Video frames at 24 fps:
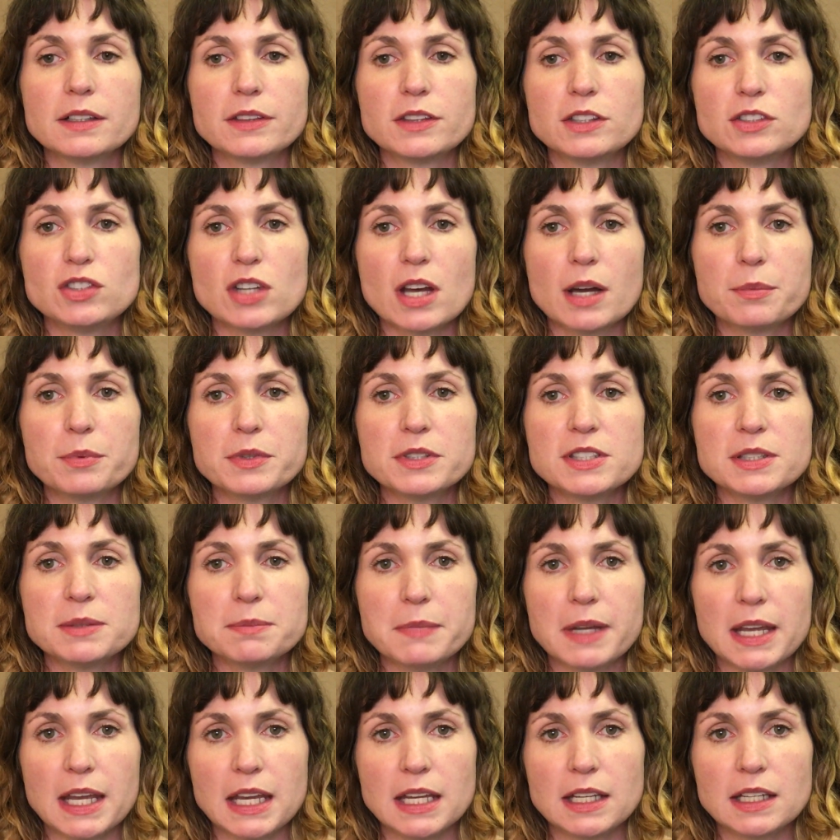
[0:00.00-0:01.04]
The job was in
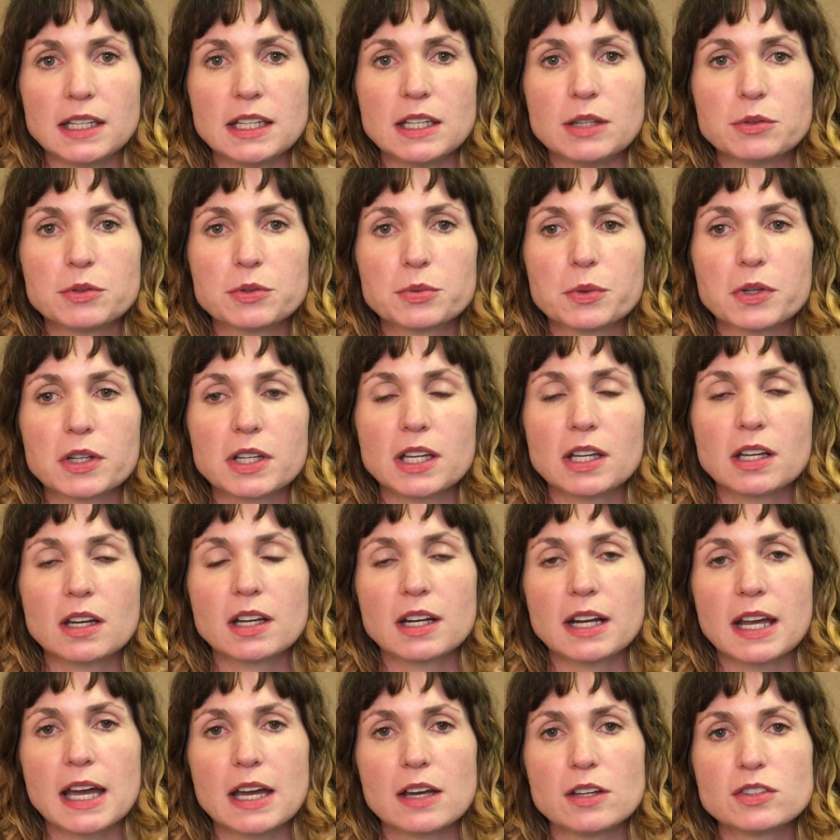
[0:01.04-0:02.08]
Maine. He was working
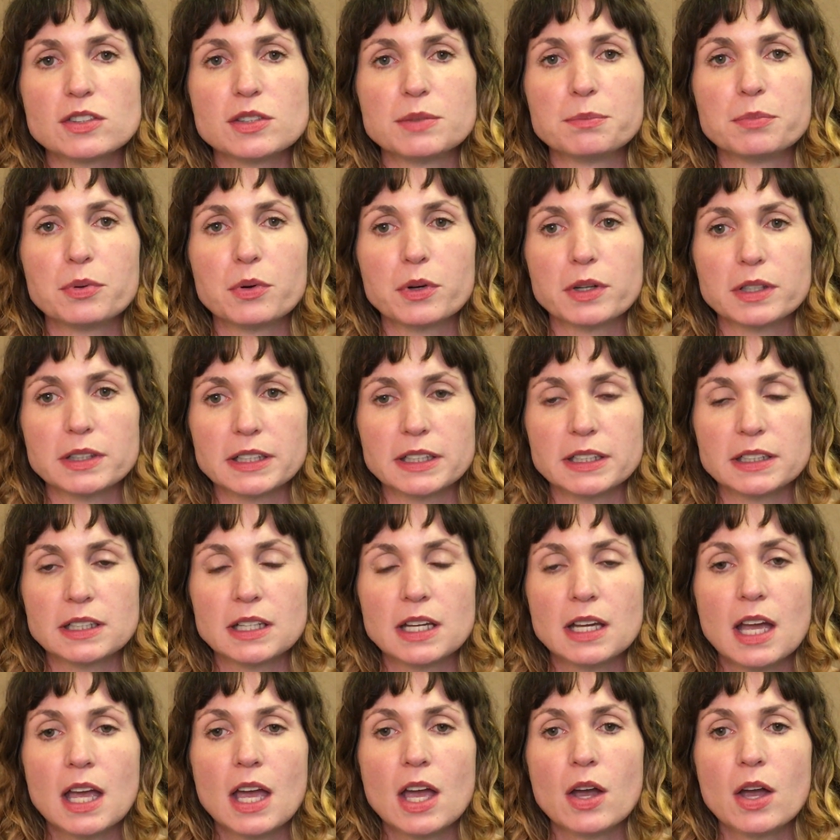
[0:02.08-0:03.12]
on a house in Portland,
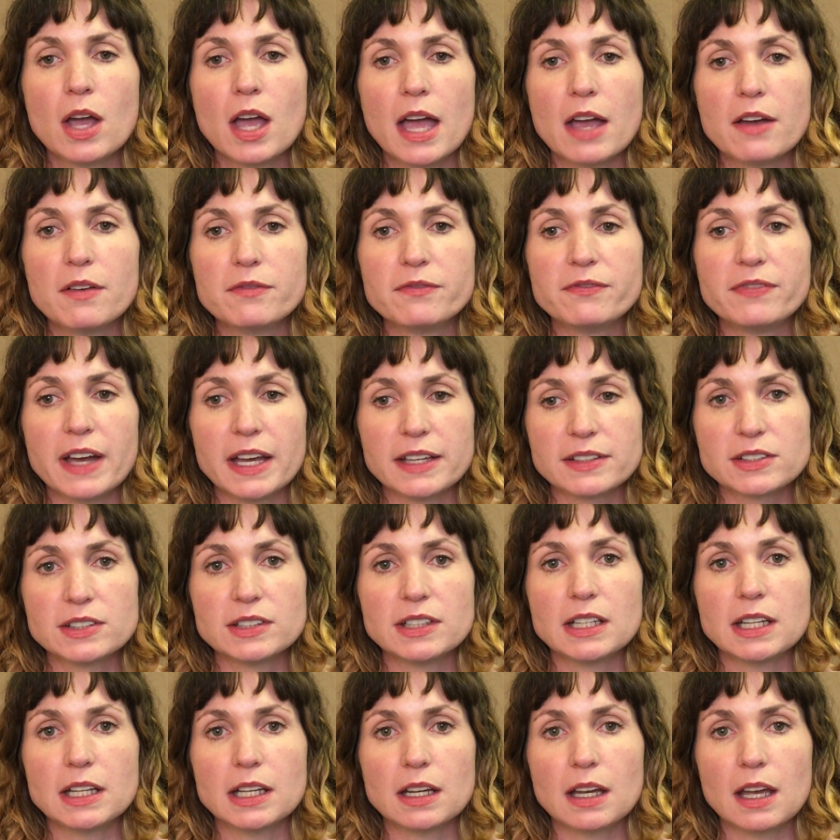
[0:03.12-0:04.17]

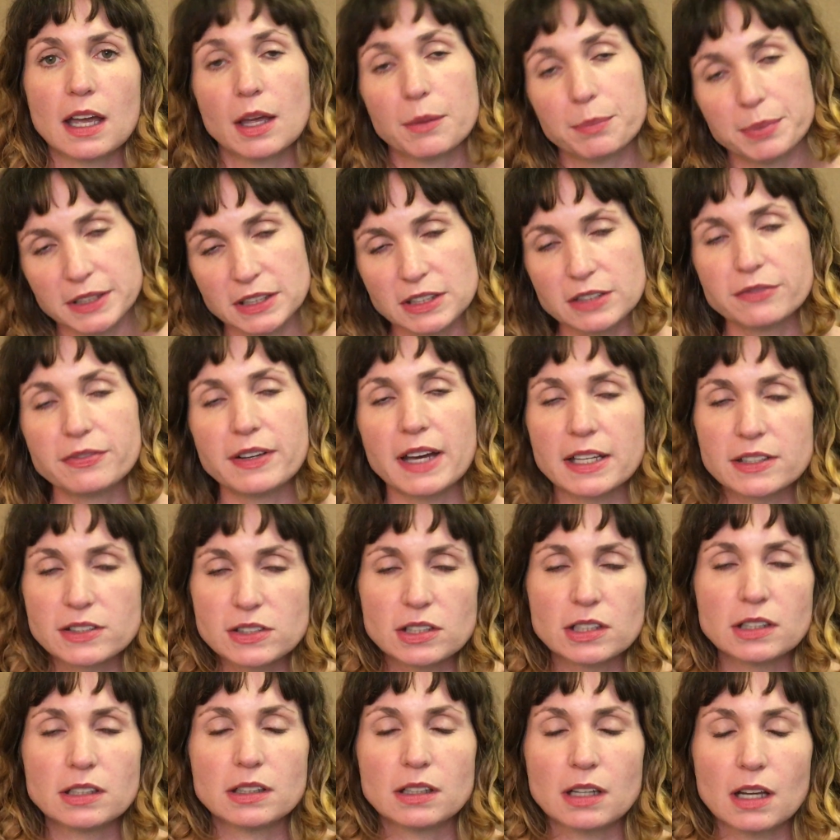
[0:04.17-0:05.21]
helping to
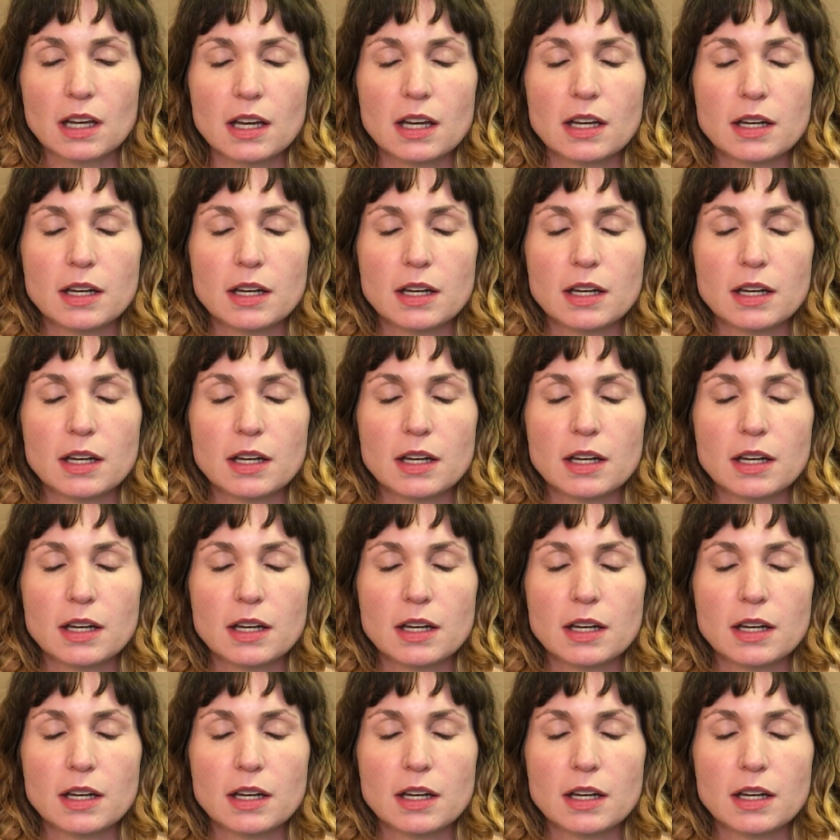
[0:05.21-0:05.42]
fasten